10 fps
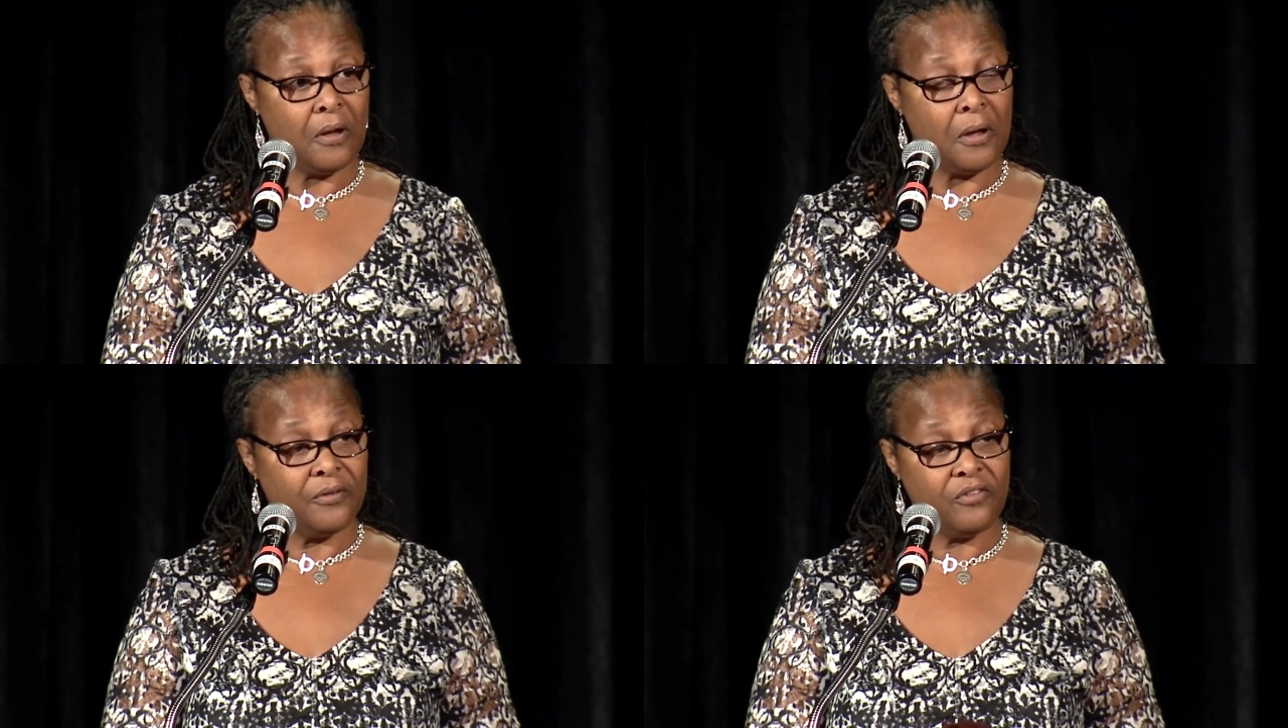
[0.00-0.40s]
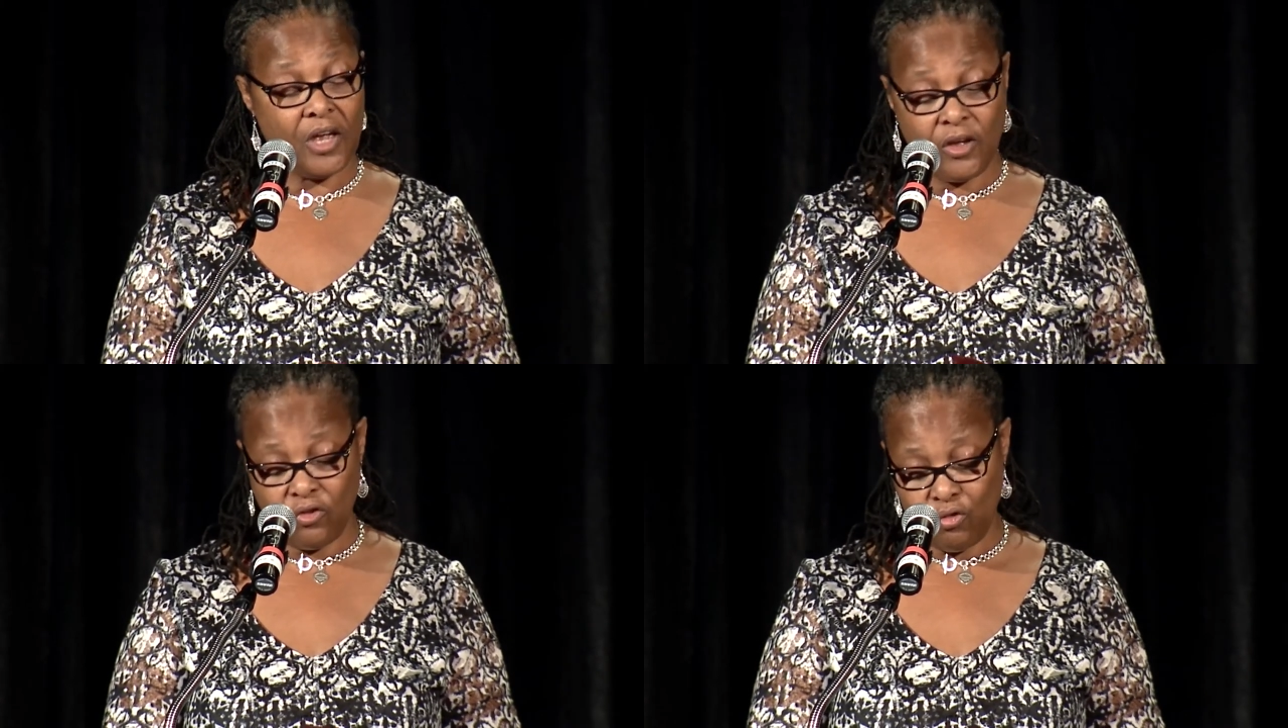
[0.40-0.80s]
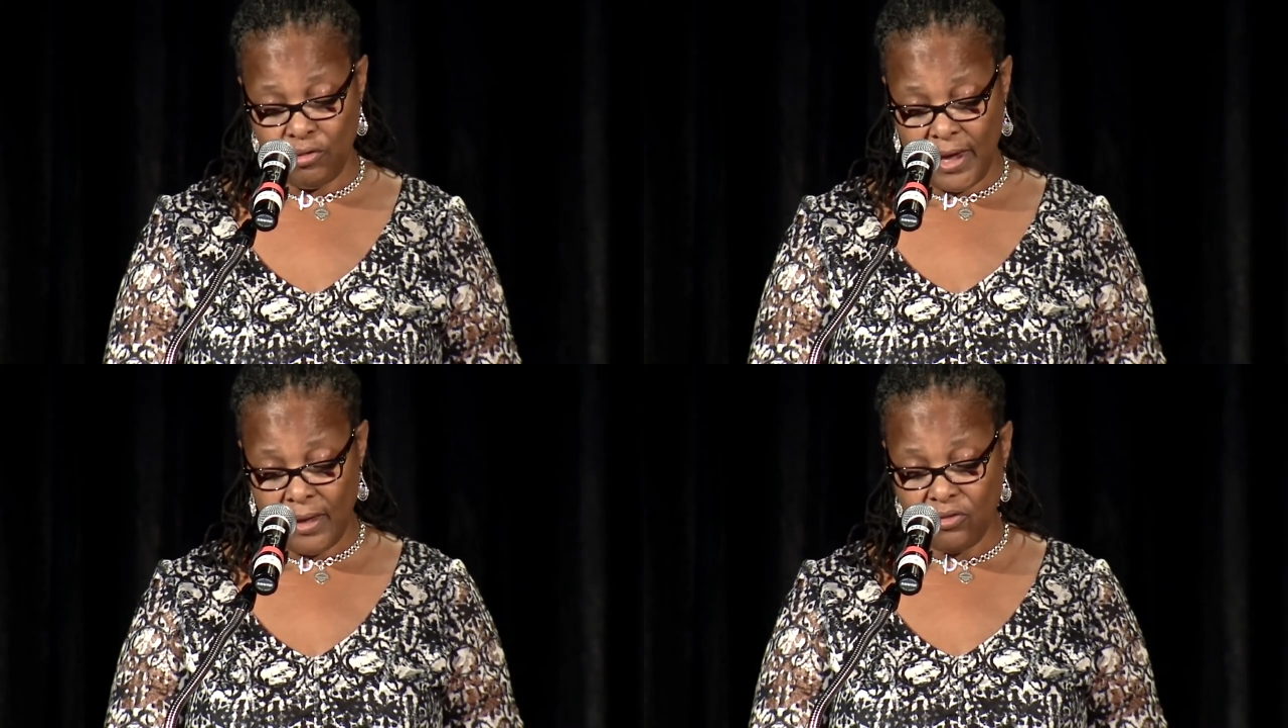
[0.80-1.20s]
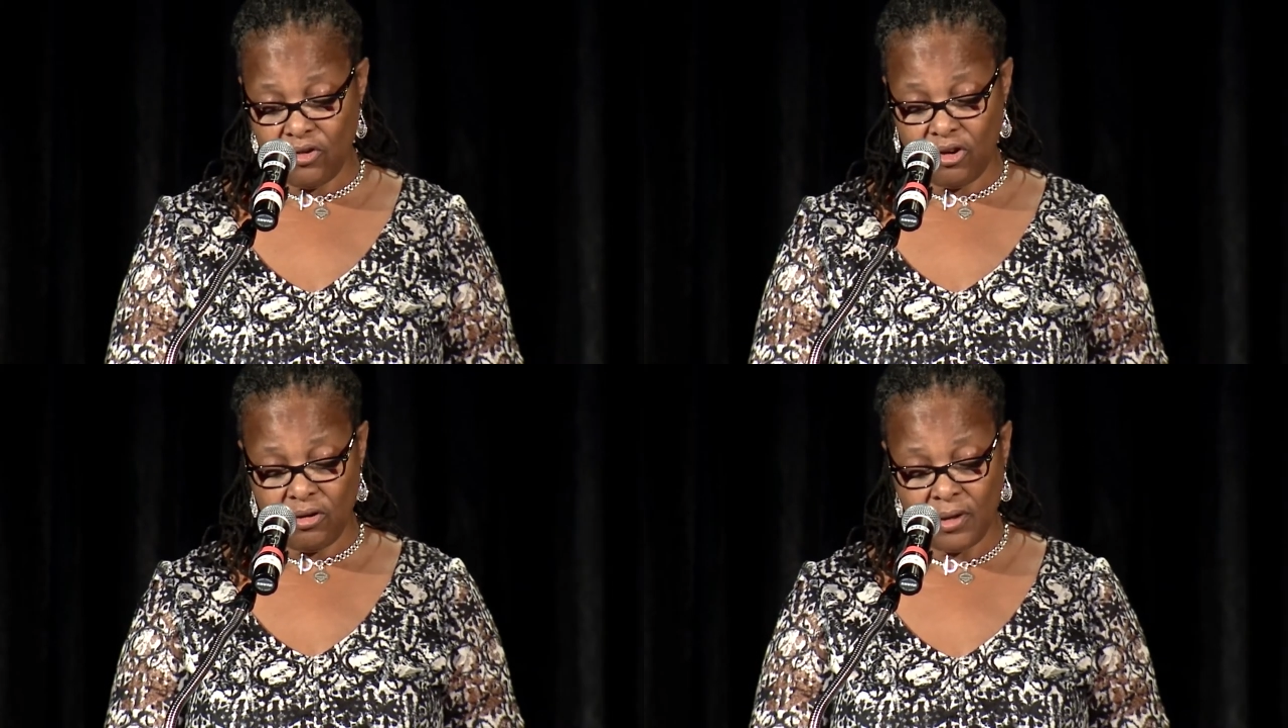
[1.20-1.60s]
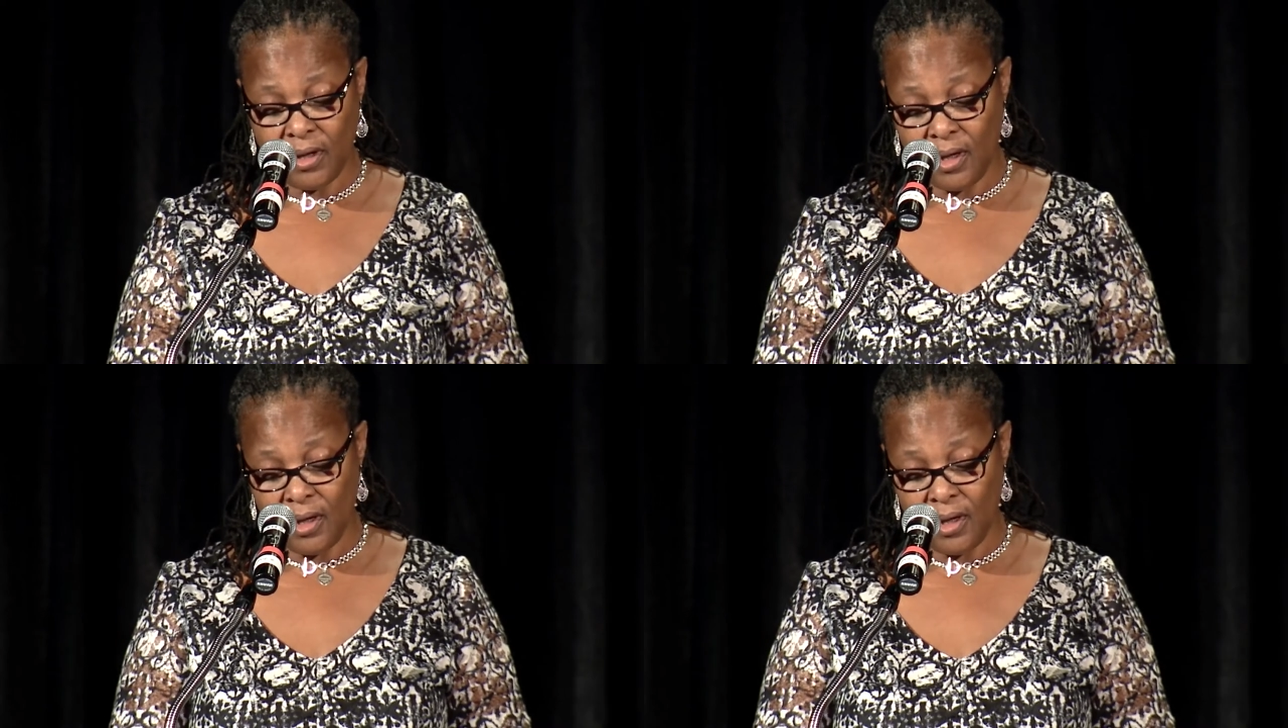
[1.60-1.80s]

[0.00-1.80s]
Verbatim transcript: uh, stage two cancer.